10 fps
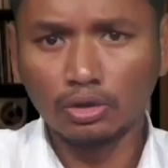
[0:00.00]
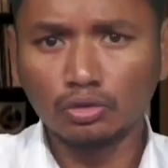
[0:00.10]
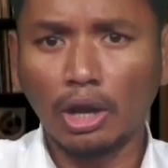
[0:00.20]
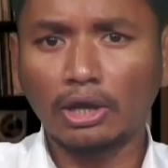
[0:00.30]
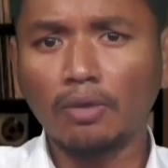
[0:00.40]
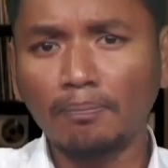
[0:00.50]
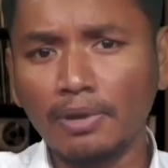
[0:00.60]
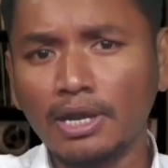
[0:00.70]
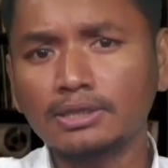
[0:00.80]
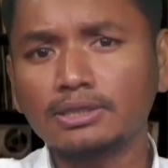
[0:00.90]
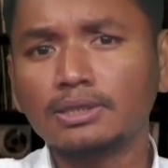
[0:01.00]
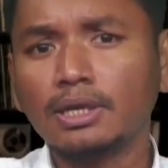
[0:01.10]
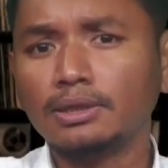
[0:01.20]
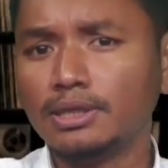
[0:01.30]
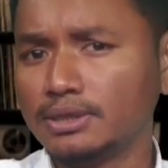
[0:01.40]
To accomplish
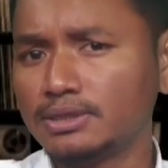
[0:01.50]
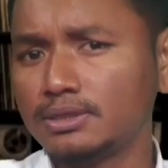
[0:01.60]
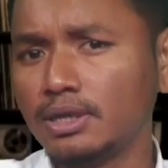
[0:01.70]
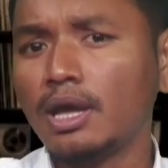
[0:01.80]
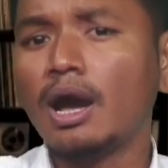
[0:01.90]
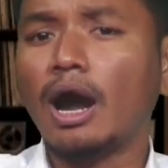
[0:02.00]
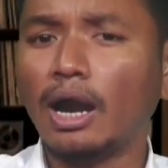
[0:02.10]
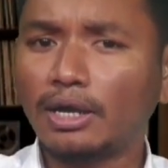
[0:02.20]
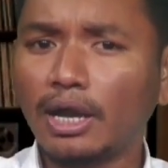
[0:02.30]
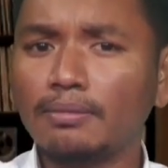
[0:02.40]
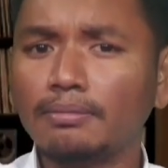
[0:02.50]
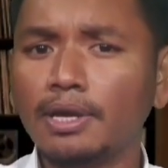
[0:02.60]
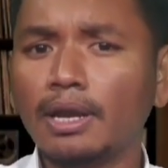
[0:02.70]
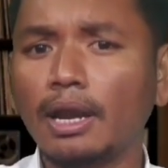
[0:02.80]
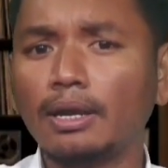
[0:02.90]
this,
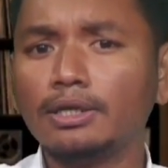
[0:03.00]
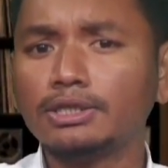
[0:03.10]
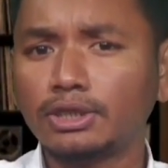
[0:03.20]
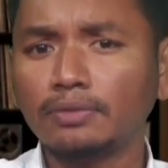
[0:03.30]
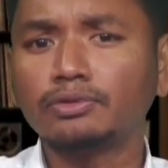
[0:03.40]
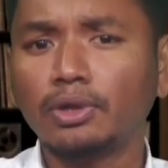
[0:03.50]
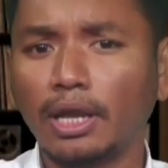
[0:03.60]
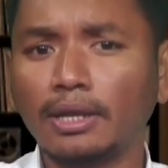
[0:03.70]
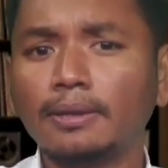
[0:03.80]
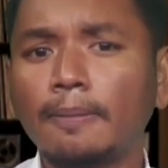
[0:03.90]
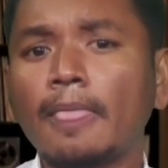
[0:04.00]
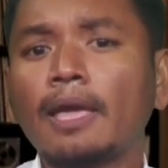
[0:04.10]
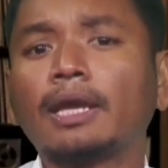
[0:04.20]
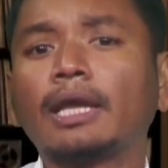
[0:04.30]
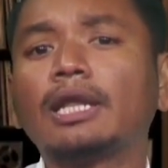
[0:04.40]
archival description and
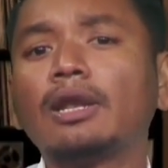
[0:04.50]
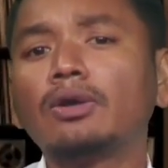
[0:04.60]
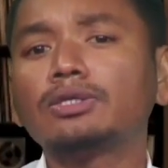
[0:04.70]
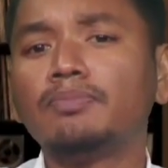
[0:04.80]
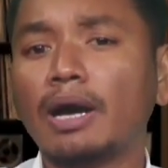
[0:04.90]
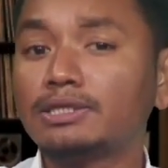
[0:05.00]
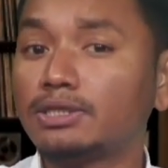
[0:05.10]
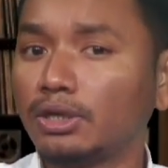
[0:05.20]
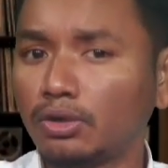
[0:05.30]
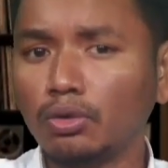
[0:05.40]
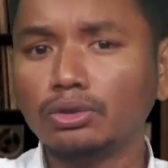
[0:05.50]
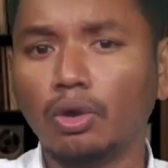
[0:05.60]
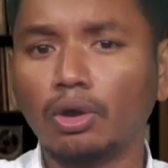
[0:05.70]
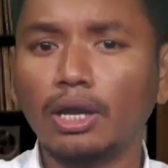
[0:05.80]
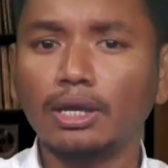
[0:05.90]
catalogs must include
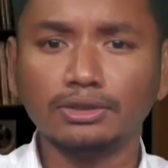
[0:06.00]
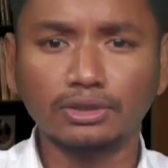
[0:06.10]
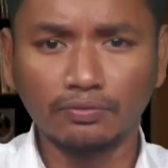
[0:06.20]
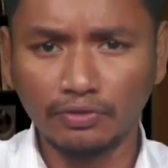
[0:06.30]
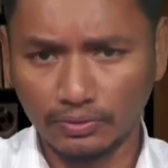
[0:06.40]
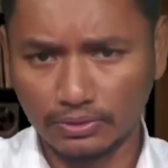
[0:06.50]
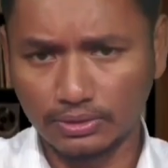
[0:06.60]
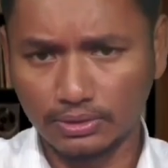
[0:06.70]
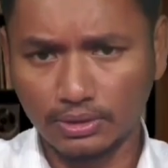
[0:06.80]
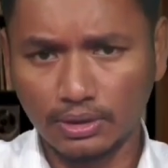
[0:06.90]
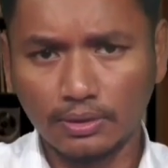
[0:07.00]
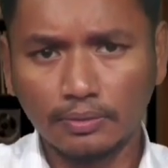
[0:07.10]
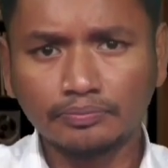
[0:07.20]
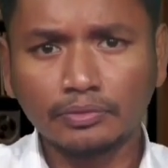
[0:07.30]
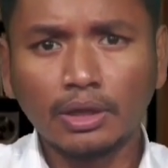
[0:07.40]
oral interviews.
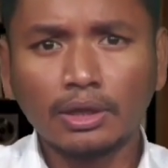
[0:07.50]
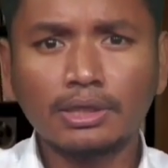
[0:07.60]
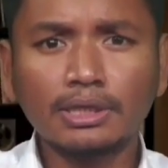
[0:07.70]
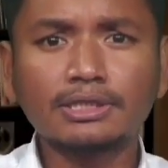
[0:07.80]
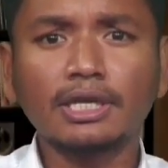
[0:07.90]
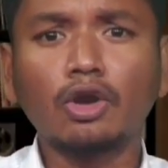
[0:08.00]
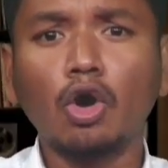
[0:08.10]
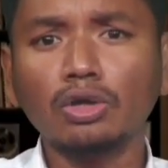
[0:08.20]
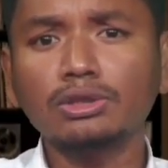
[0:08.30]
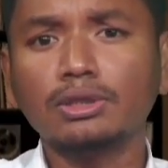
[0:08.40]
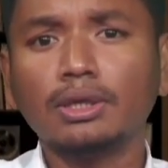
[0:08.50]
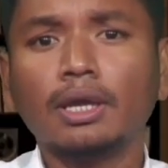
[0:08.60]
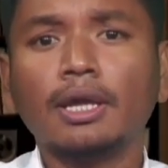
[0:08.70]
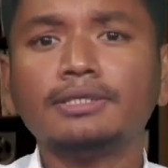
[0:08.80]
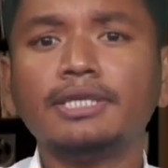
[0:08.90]
This echoes
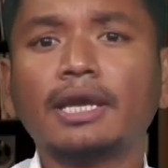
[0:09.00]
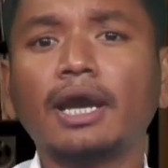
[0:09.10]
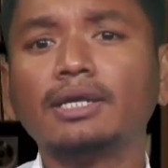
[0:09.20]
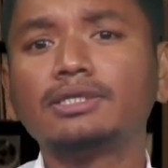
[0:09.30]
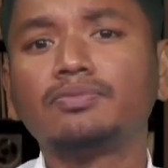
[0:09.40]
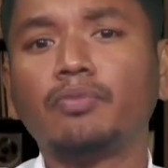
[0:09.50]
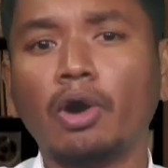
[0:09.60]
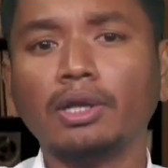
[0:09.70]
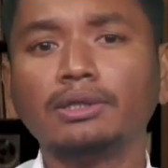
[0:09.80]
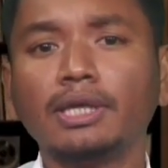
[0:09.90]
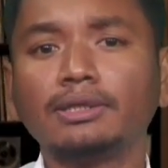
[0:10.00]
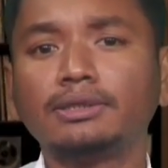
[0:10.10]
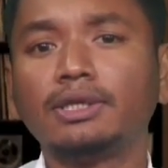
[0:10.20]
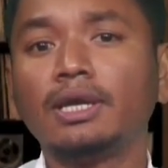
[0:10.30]
Jacquard's point that